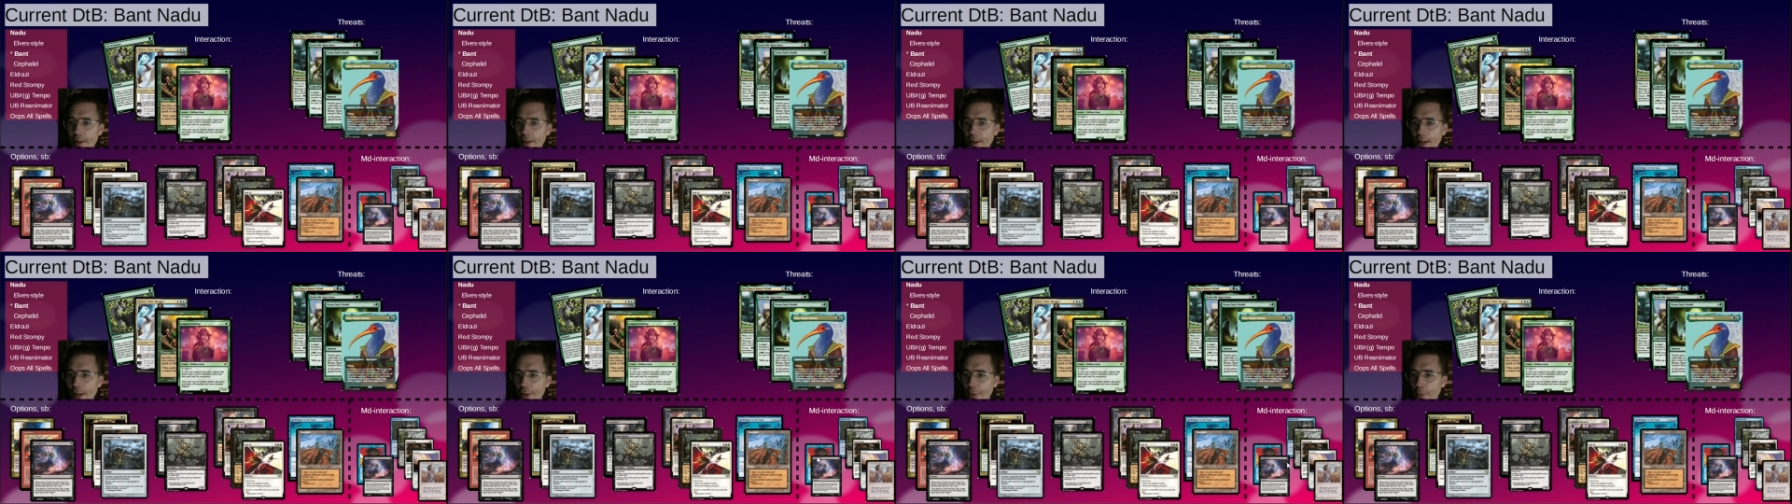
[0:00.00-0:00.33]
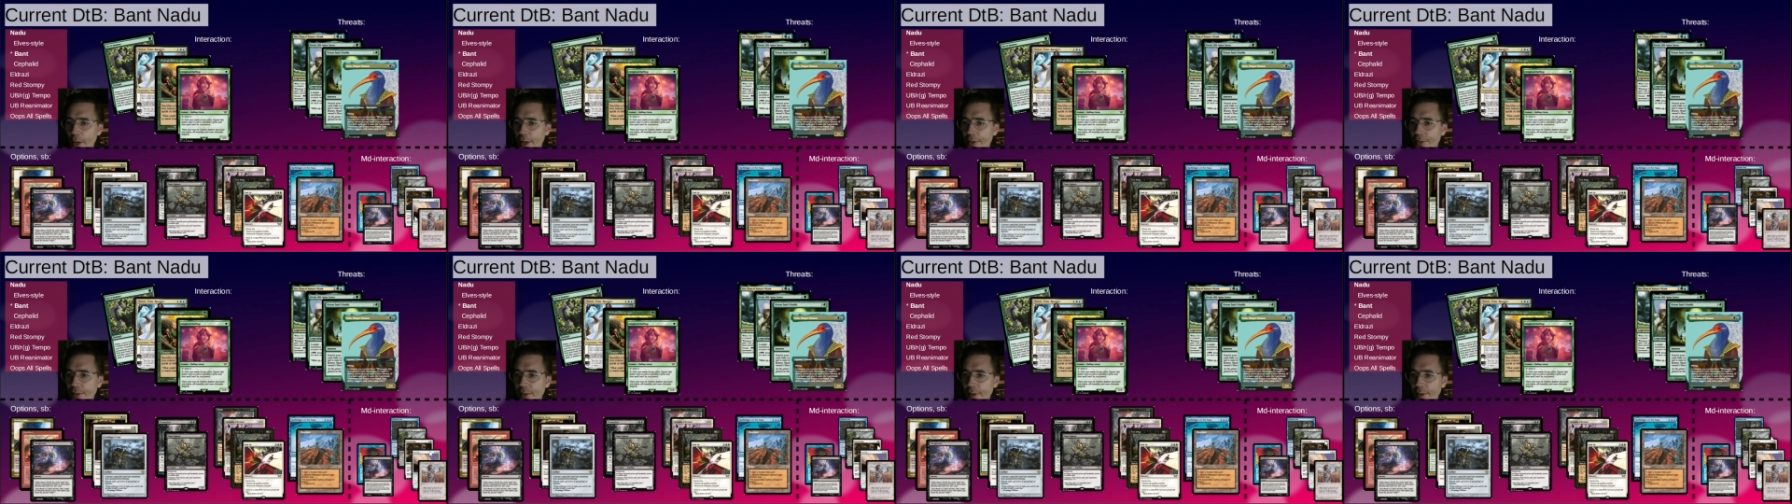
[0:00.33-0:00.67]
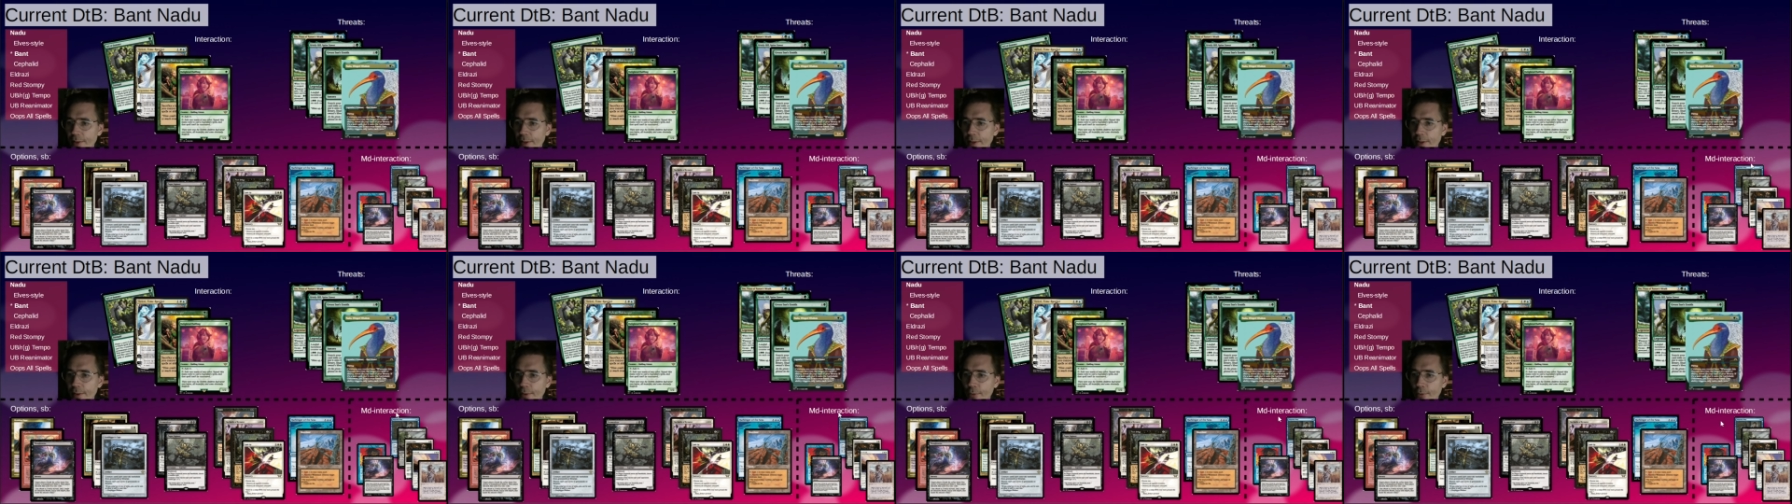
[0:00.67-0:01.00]
Otherwise,
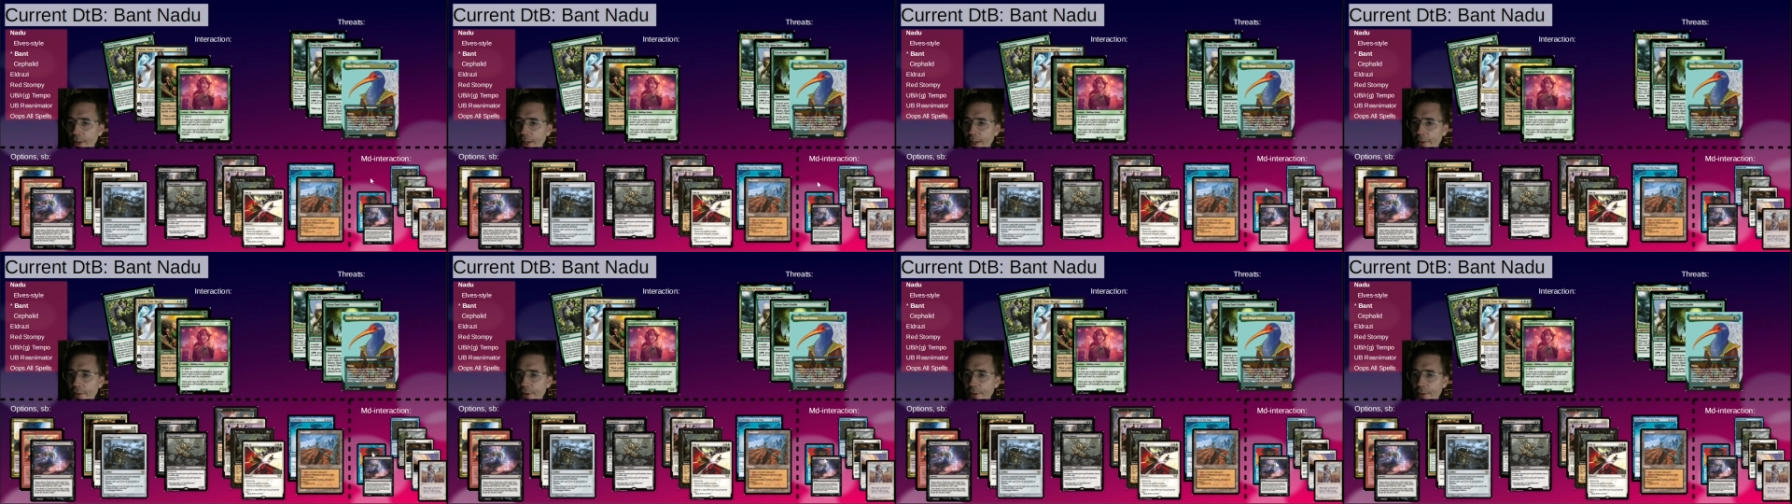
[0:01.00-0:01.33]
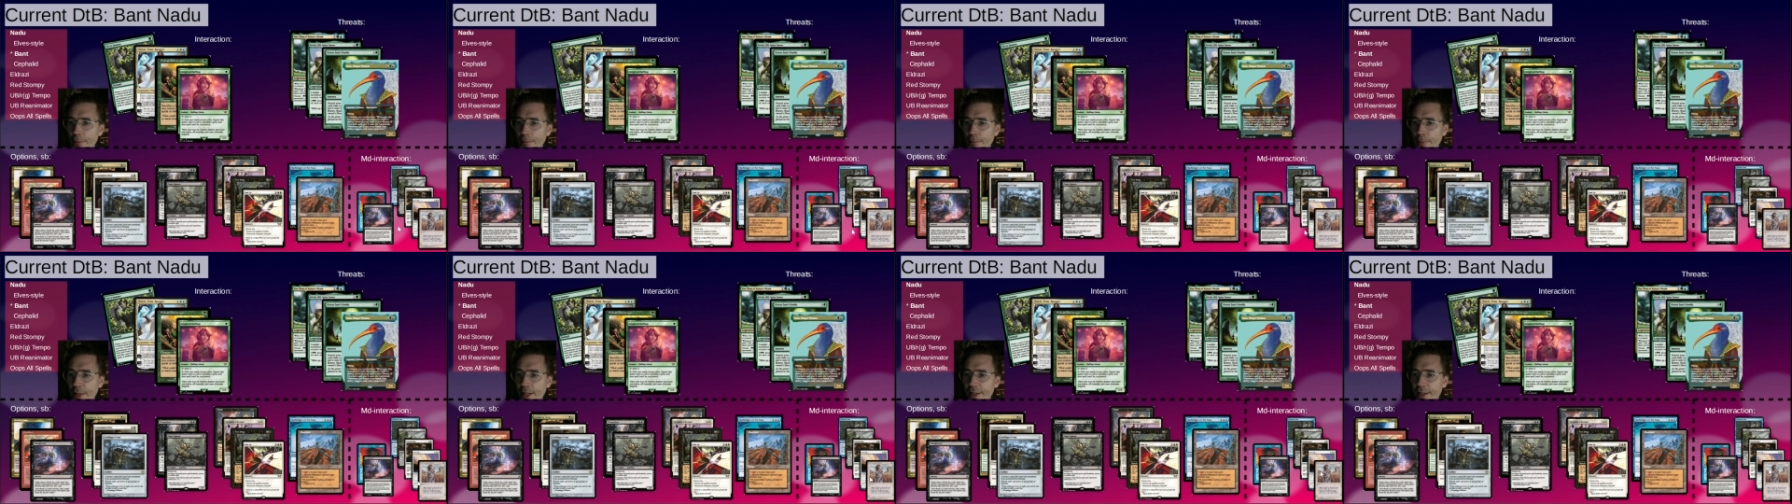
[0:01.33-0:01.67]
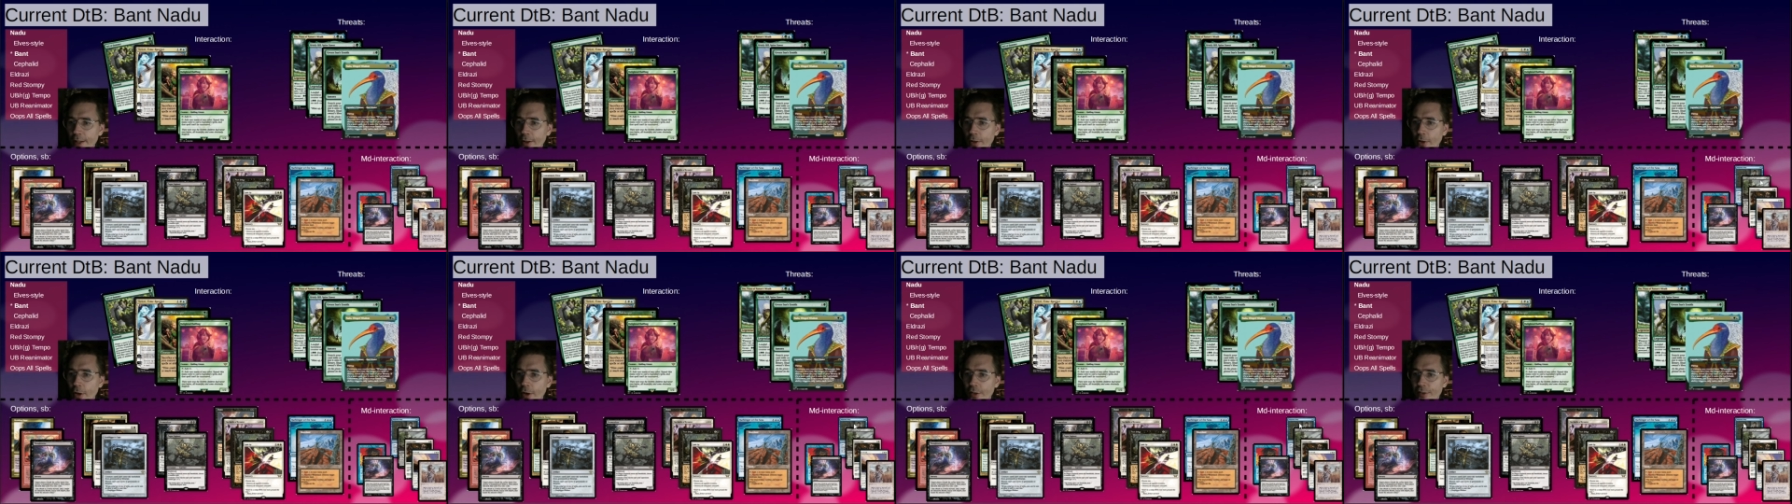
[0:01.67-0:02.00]
the relevant main
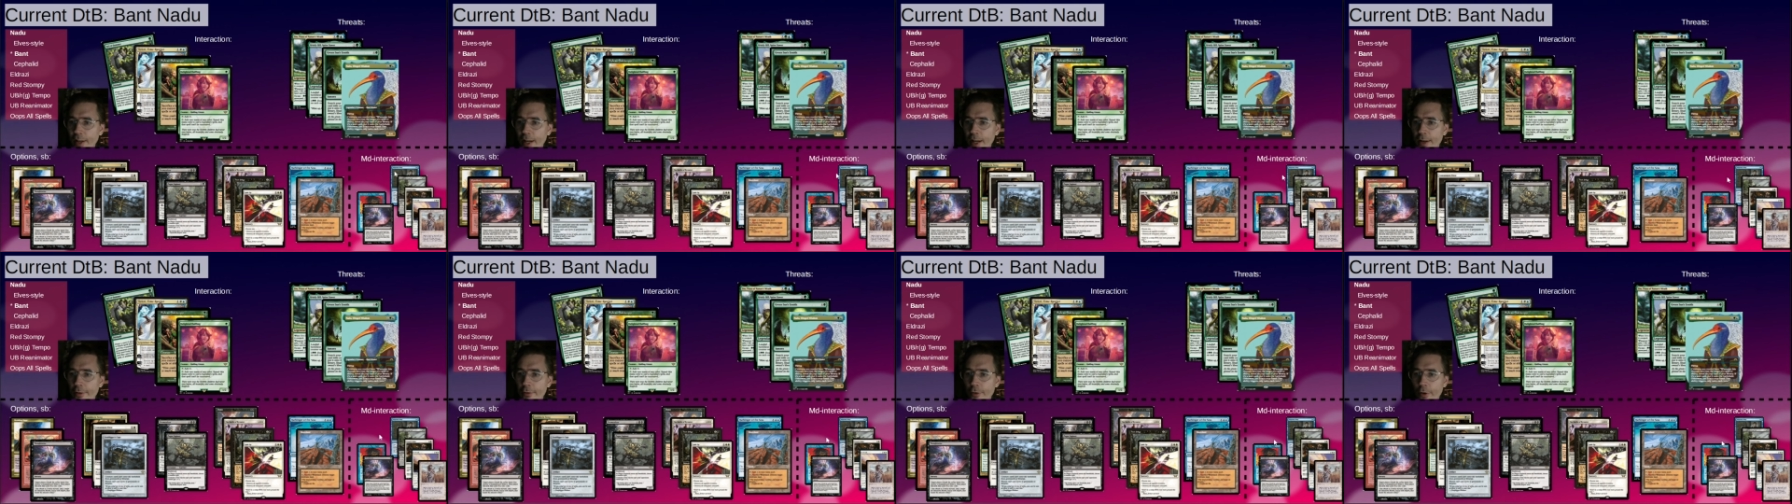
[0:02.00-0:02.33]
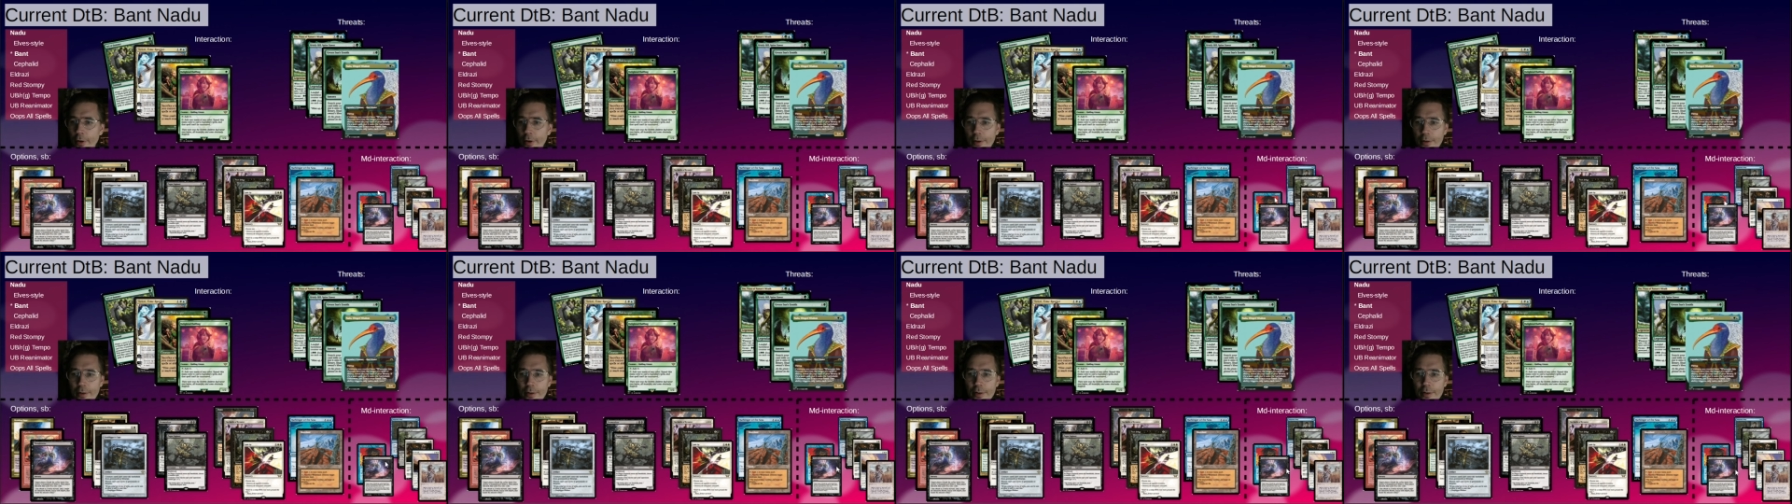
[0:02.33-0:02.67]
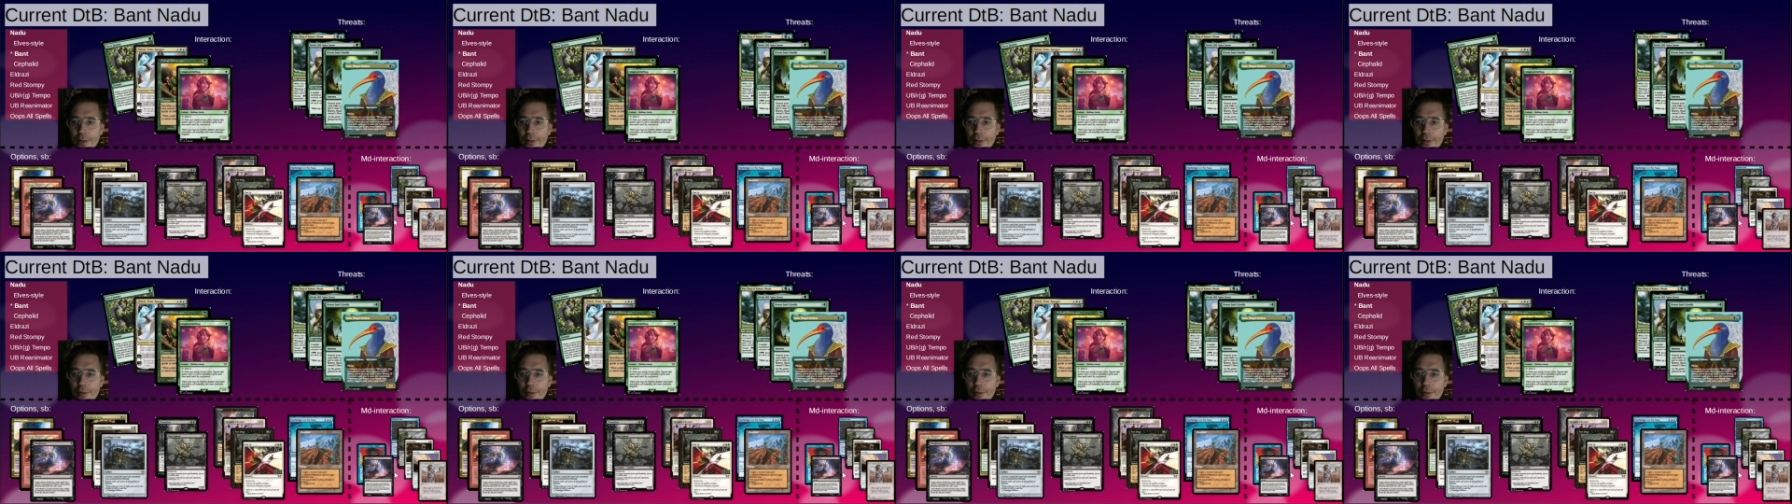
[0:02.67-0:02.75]
deck cards I have are